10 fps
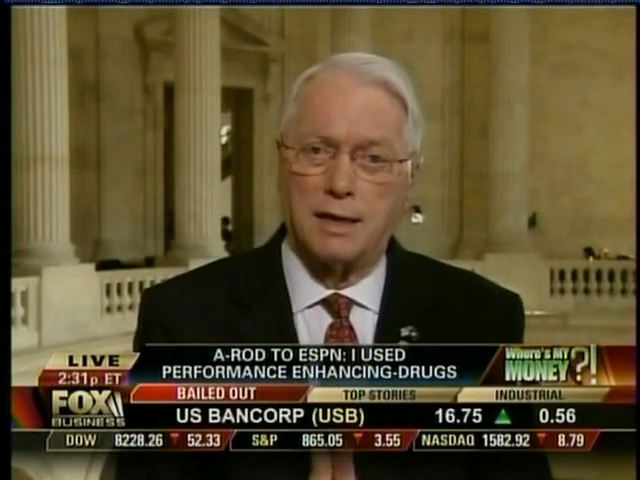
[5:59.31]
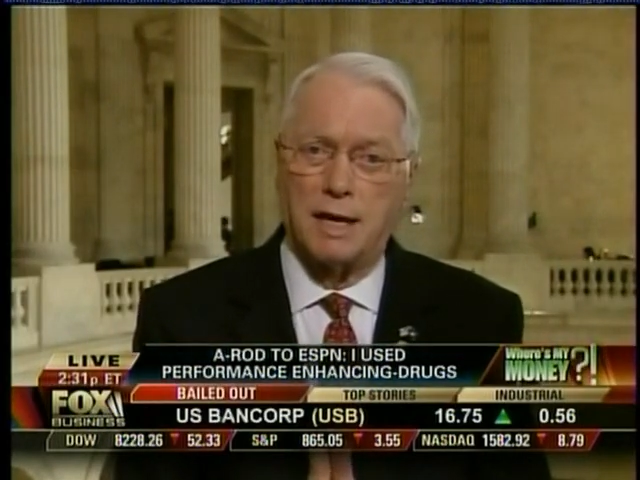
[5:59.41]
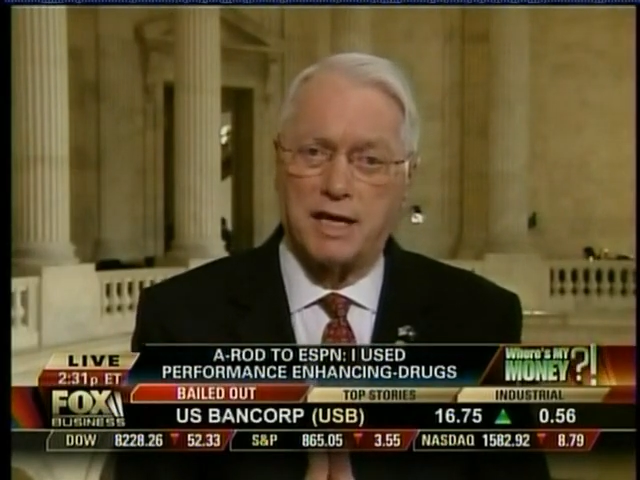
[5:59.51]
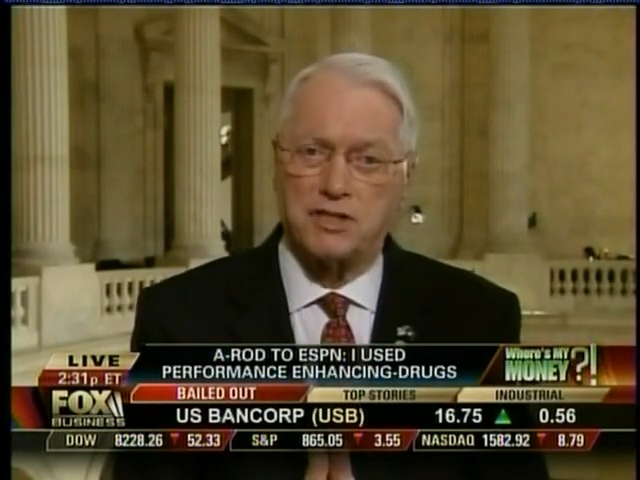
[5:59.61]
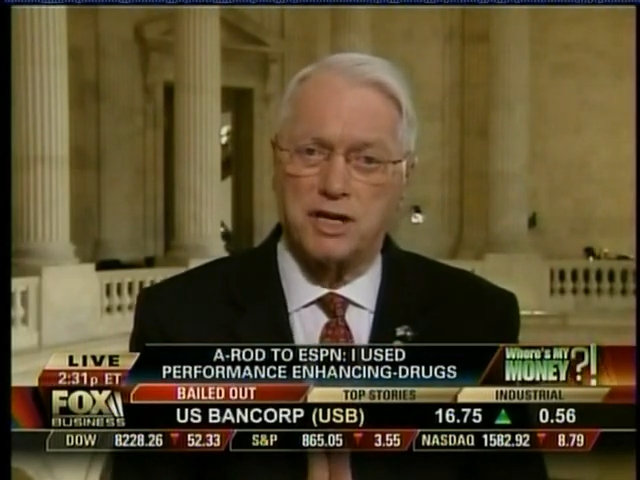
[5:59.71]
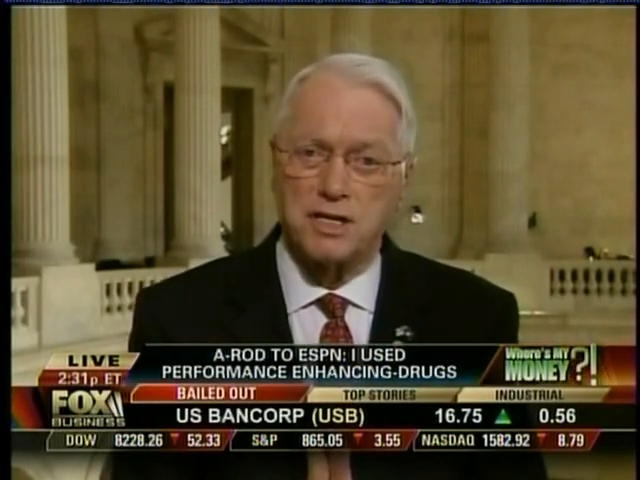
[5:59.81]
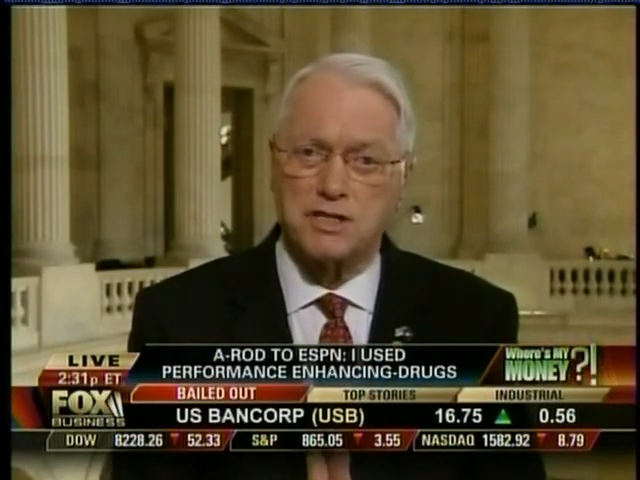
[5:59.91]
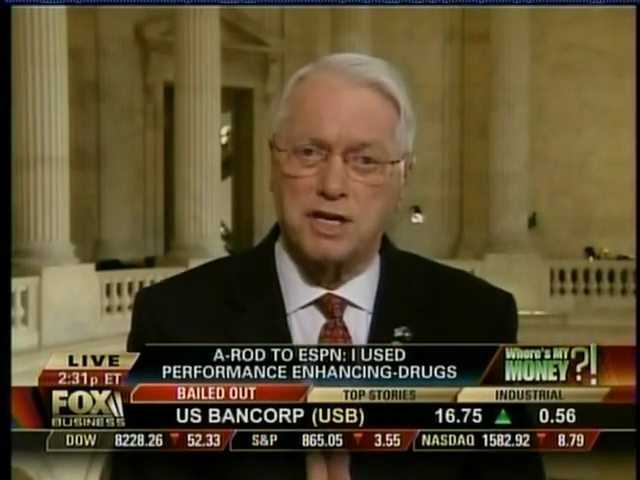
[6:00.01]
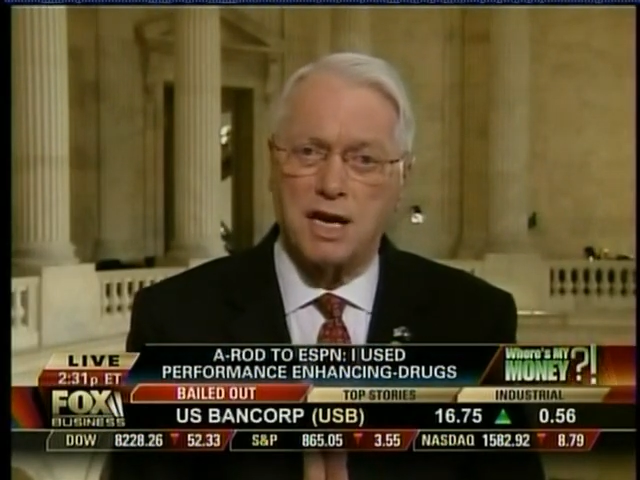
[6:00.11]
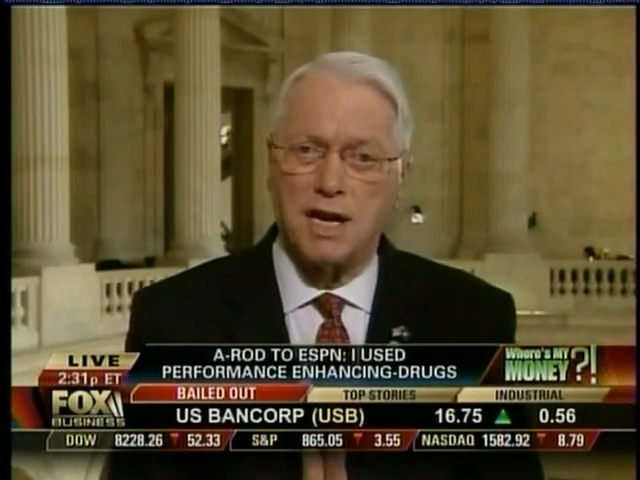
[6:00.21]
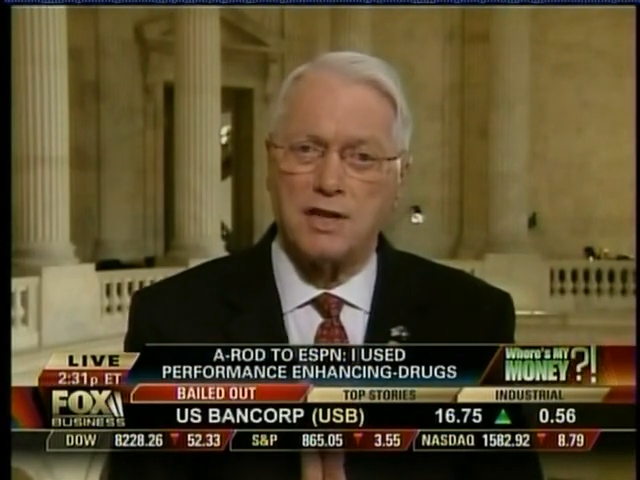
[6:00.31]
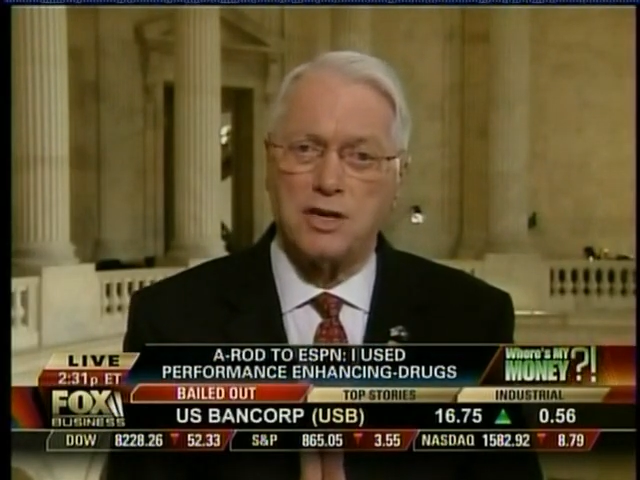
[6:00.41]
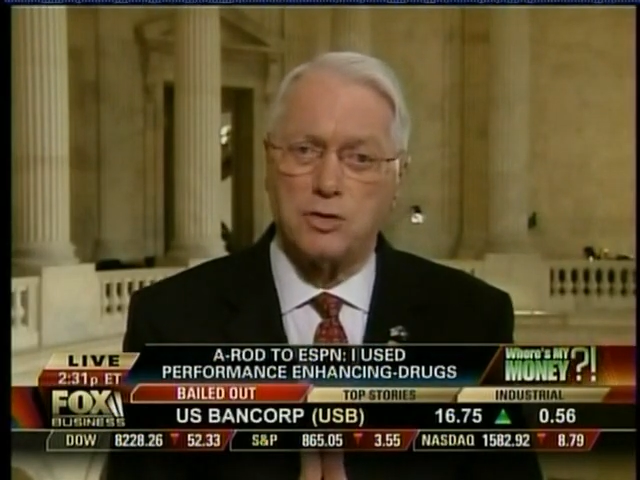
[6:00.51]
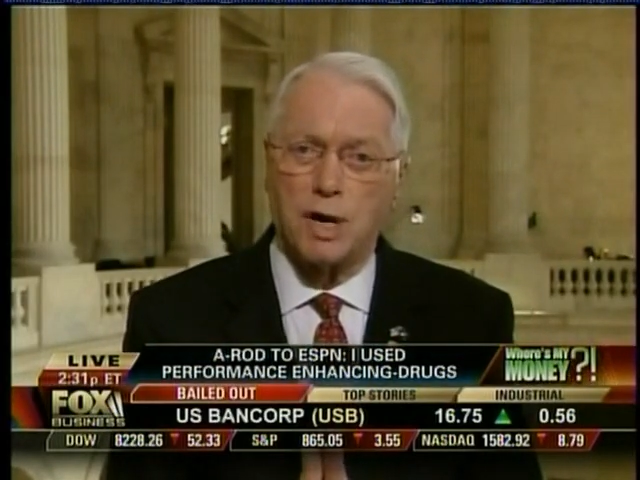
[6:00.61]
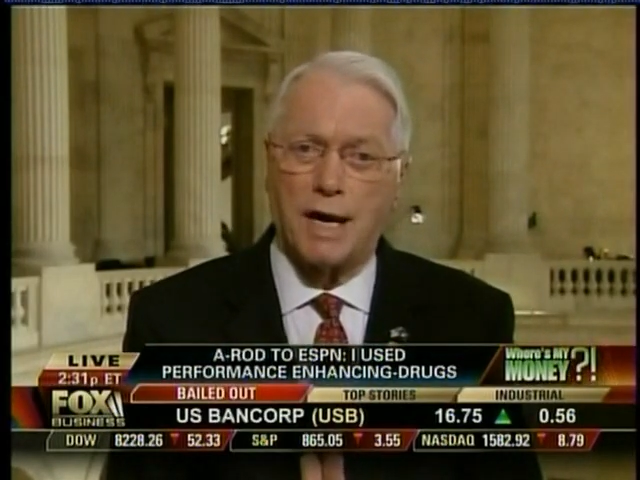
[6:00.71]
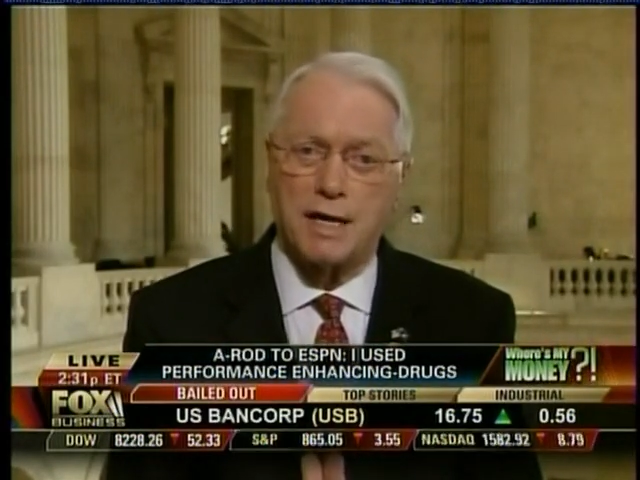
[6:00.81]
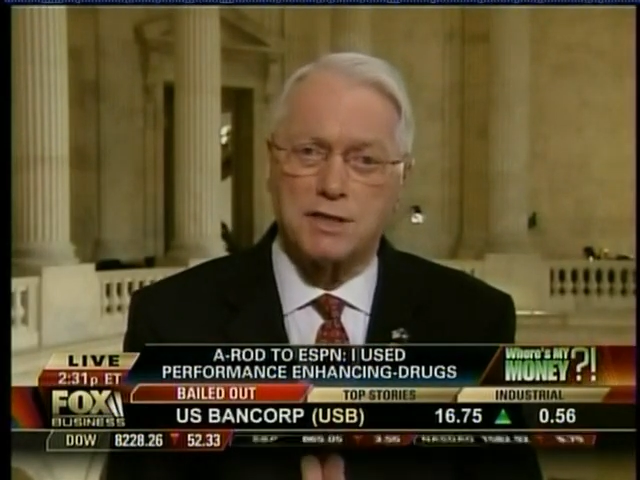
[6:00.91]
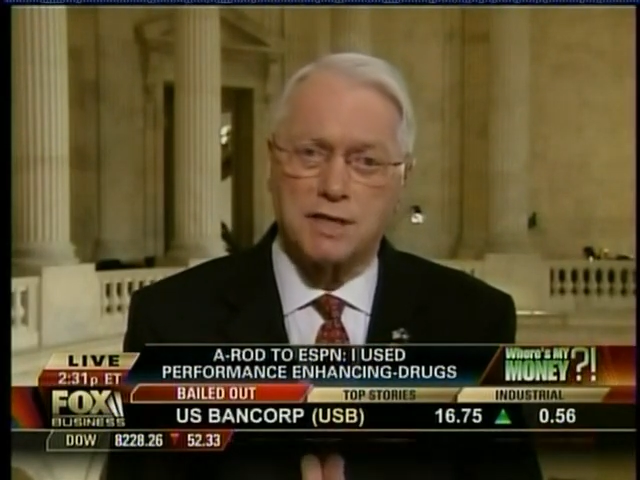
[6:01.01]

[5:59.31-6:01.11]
exist in the United